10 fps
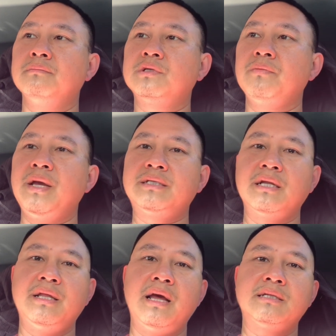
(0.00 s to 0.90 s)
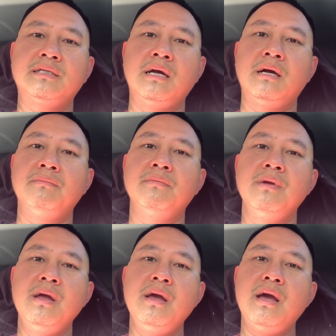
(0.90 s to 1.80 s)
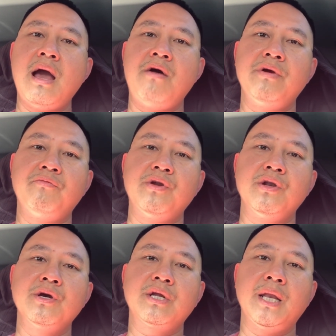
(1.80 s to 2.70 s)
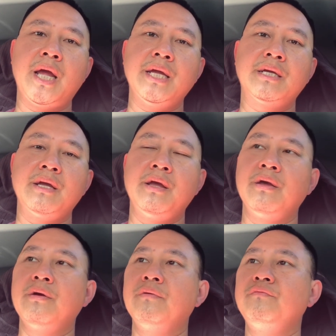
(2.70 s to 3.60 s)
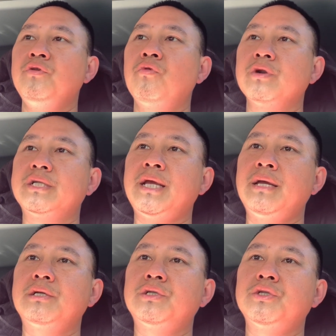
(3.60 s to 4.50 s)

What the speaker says: So basically that's how it would look like if you were to take